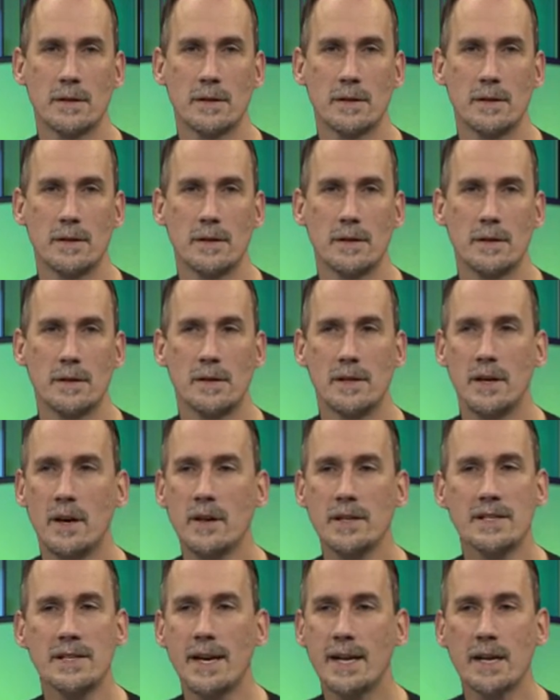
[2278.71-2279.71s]
statement. You're no,
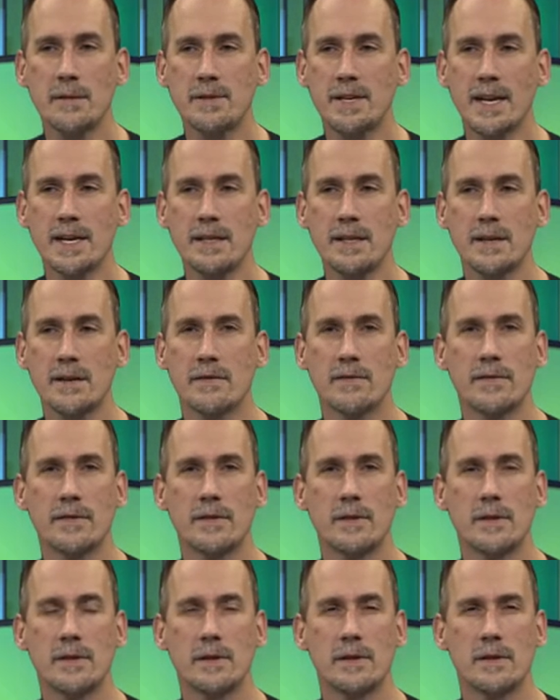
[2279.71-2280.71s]
saying it's not objective. was not.